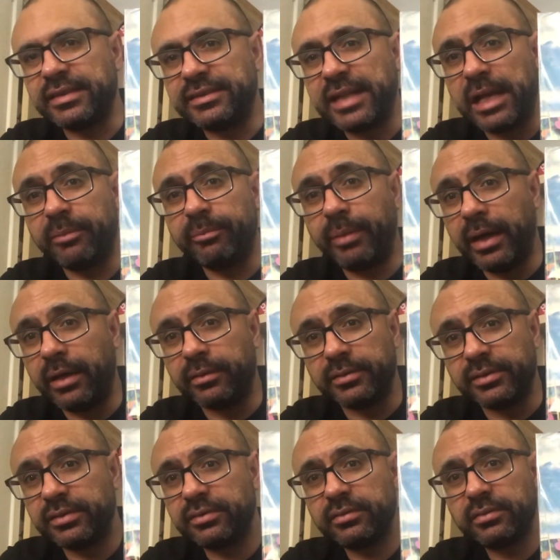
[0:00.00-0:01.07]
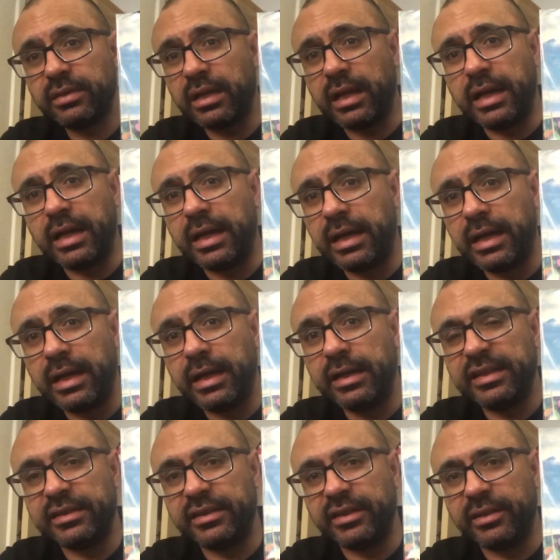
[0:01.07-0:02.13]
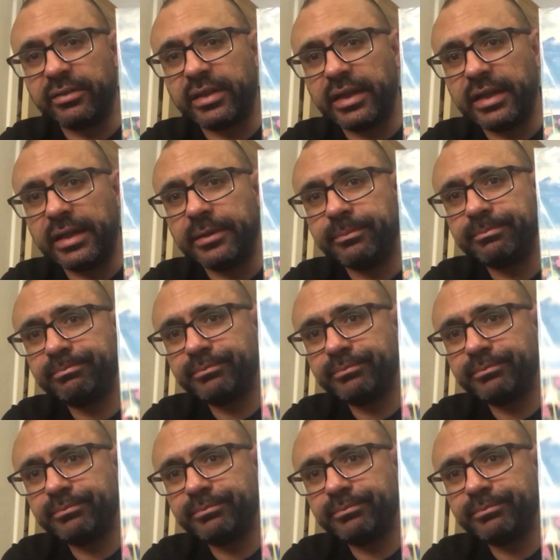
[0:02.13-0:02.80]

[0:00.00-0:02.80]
than £10 in the UK.